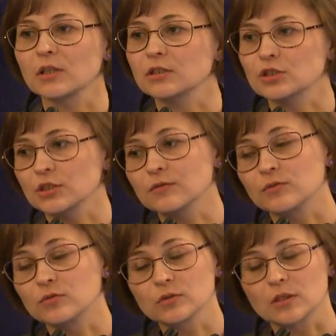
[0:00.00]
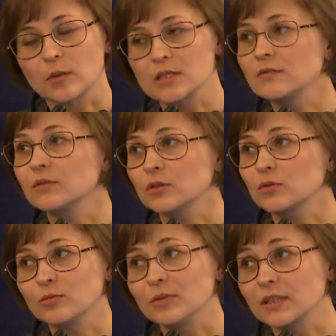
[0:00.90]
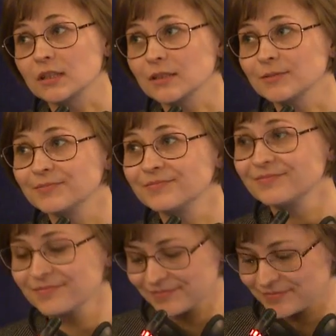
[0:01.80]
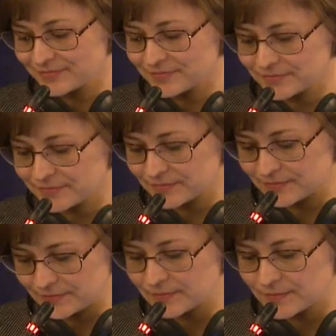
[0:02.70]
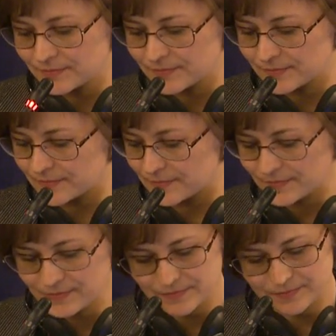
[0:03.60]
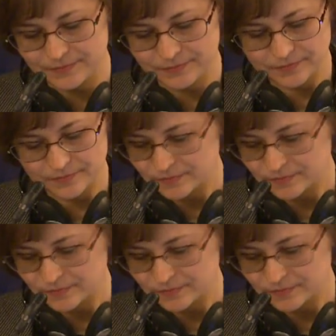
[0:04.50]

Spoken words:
practical implementation of these conceptual ideas contained in the